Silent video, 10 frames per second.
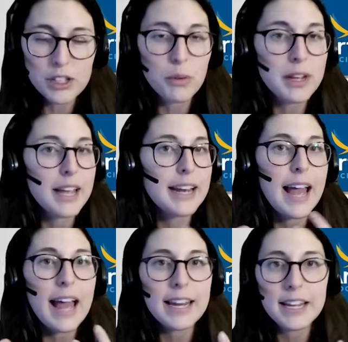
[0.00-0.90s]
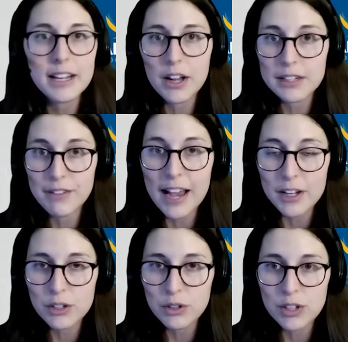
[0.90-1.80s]
So, again, any kind of
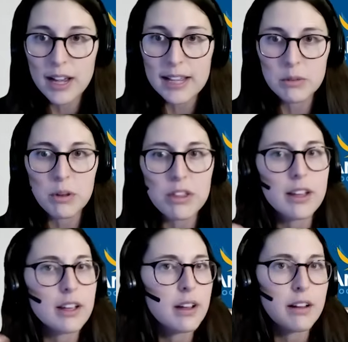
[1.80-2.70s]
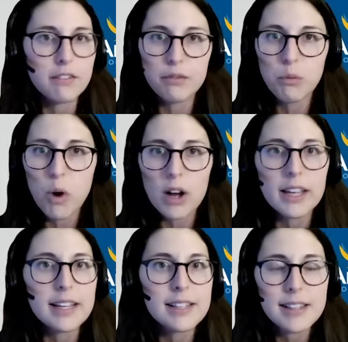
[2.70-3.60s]
exercise, and we think of
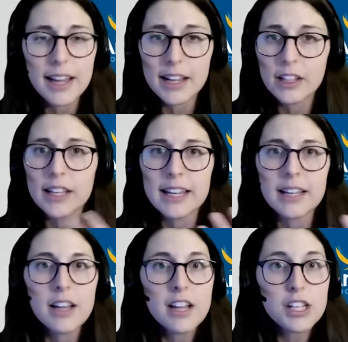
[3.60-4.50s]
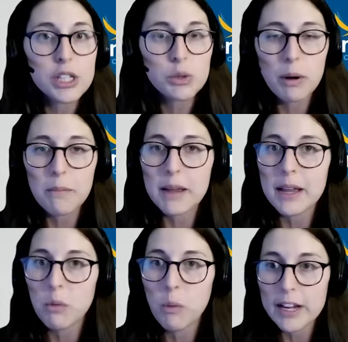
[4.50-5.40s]
walking, cycling,
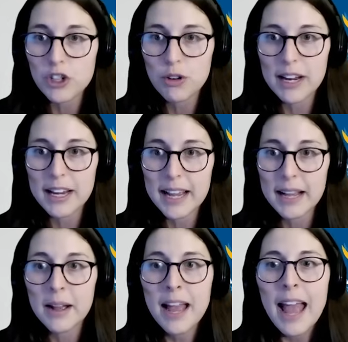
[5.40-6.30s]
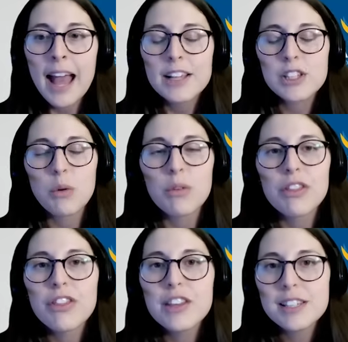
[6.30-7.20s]
swimming, weight training. So,
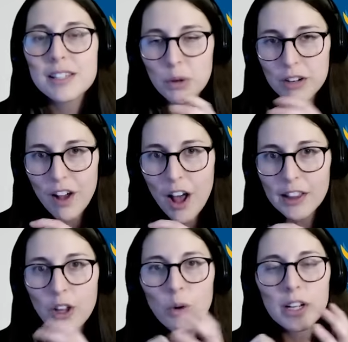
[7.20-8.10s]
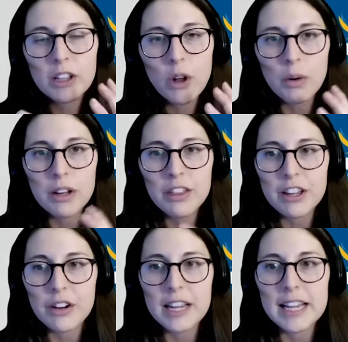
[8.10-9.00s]
this sort of unloading loading
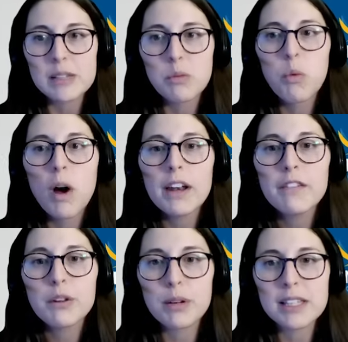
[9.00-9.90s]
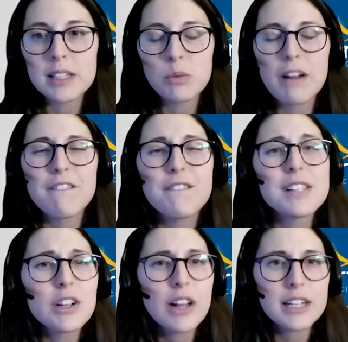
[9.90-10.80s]
theory is one of the reasons why
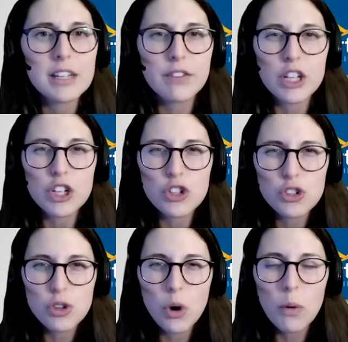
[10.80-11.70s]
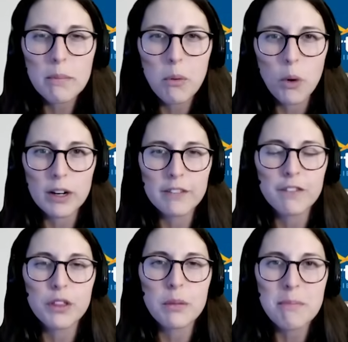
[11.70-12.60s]
physical activity is so important
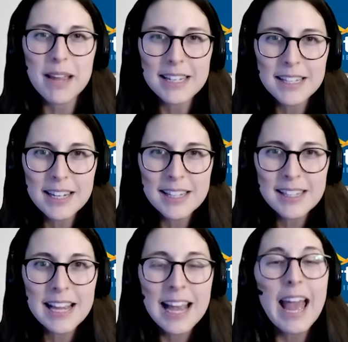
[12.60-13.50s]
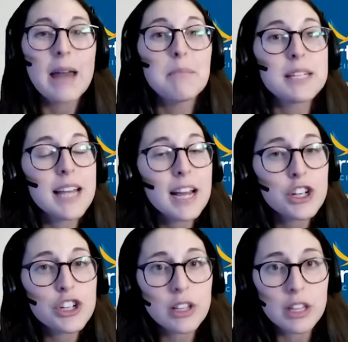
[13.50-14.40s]
for the maintenance and
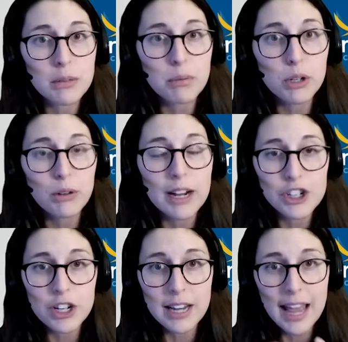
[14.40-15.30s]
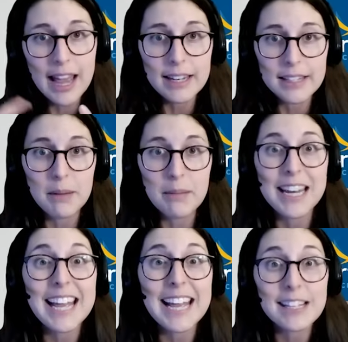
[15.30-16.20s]
potentially the progression and
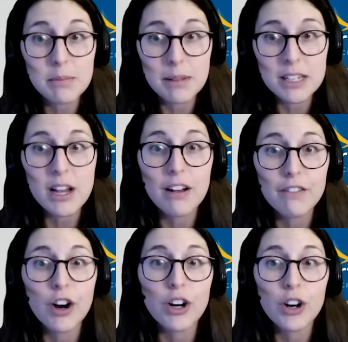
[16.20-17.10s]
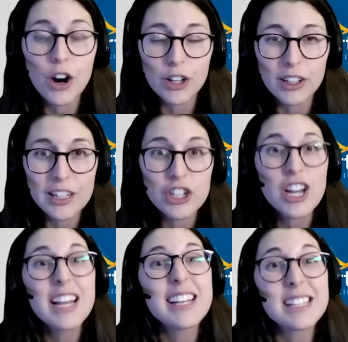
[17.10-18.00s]
enhancement of our cartilage,
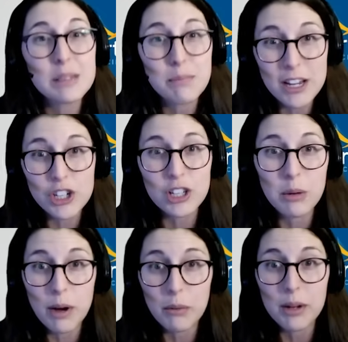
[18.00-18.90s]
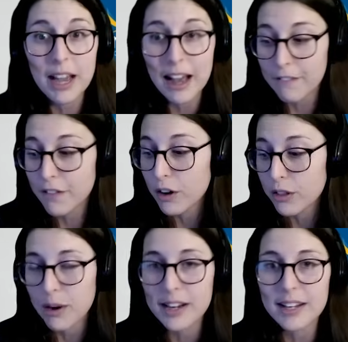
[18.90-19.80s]
especially when we have
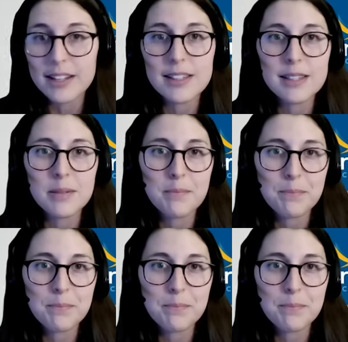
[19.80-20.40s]
arthritis.